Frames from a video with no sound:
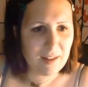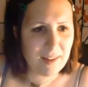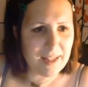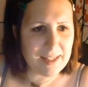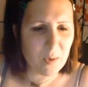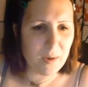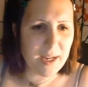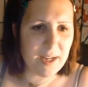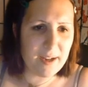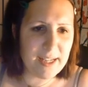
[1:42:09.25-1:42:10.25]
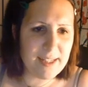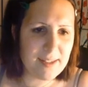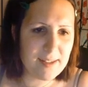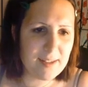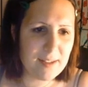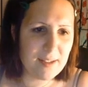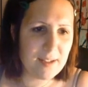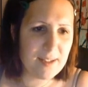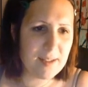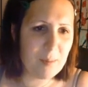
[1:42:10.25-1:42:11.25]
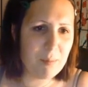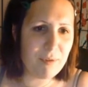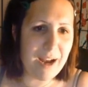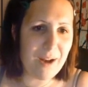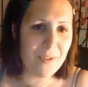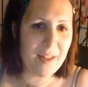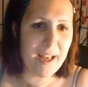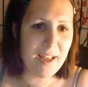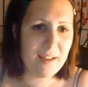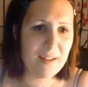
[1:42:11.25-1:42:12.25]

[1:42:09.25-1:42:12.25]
That's quite nice. Nice little brown there.